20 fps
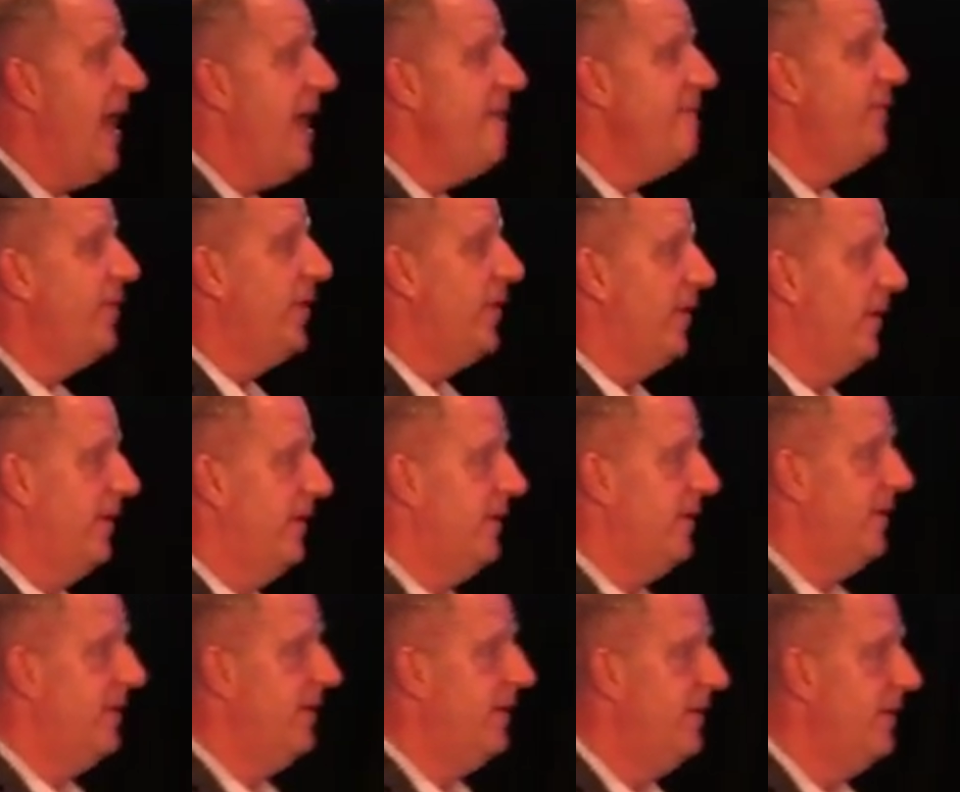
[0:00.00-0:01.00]
Ever.
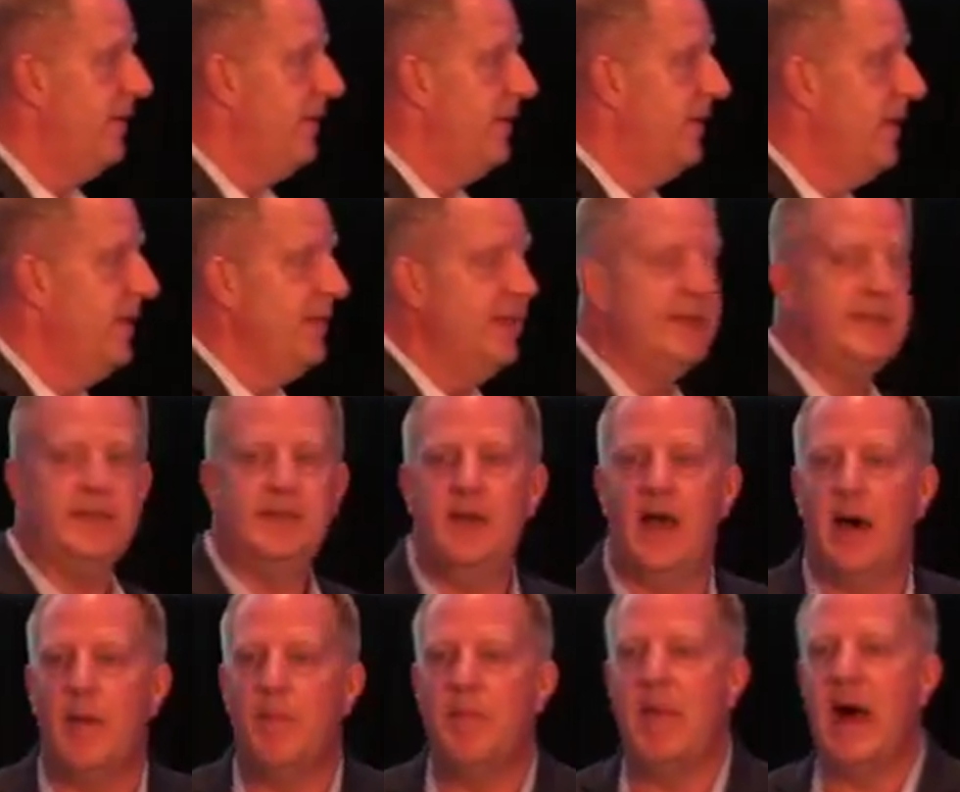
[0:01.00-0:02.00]
This is
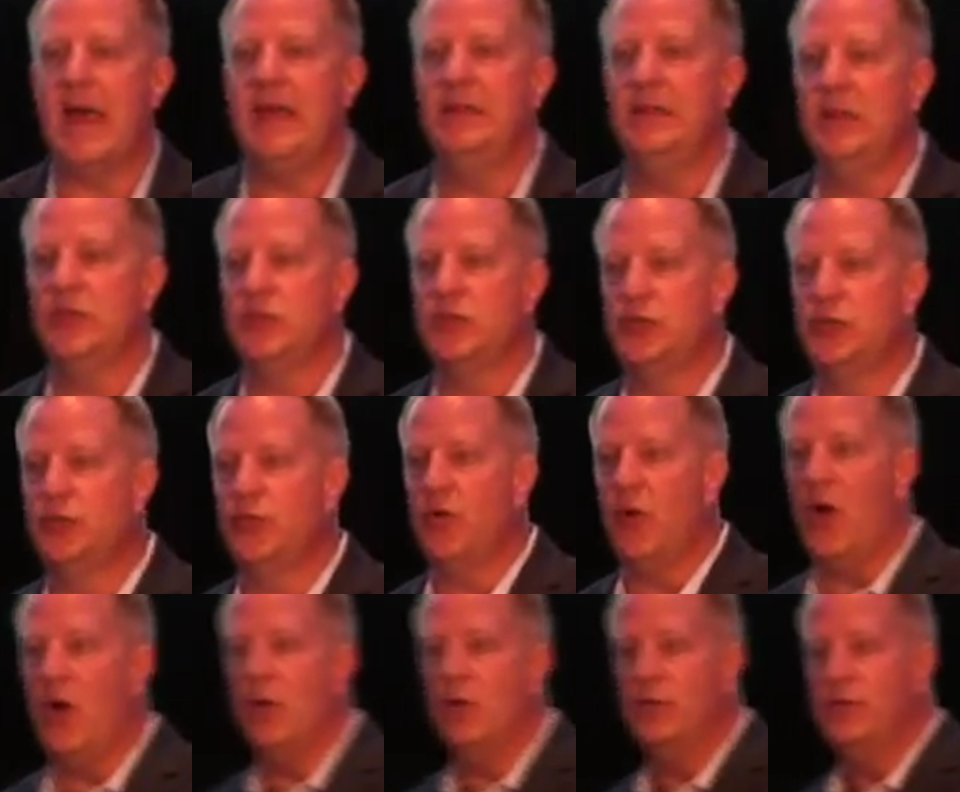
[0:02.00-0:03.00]
not mindless
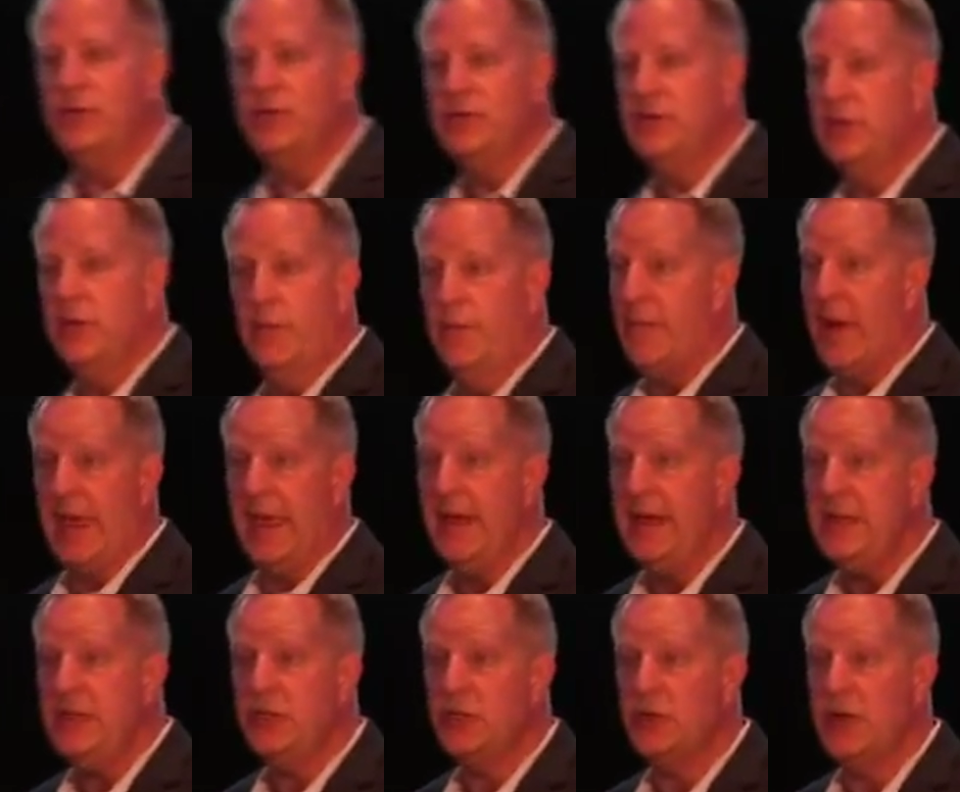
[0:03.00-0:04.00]
drones by any